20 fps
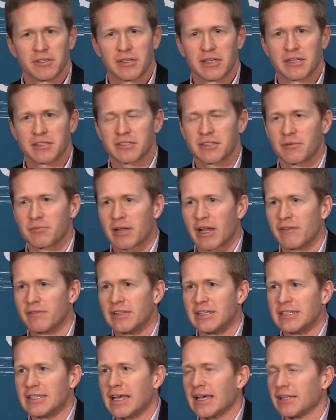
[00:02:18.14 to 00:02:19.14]
has some kind of an
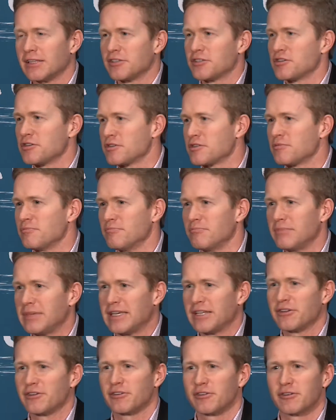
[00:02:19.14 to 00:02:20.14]
intelligence
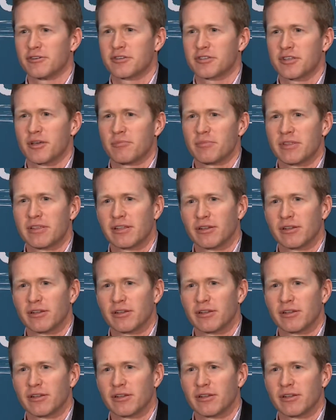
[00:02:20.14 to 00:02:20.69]
meter or something,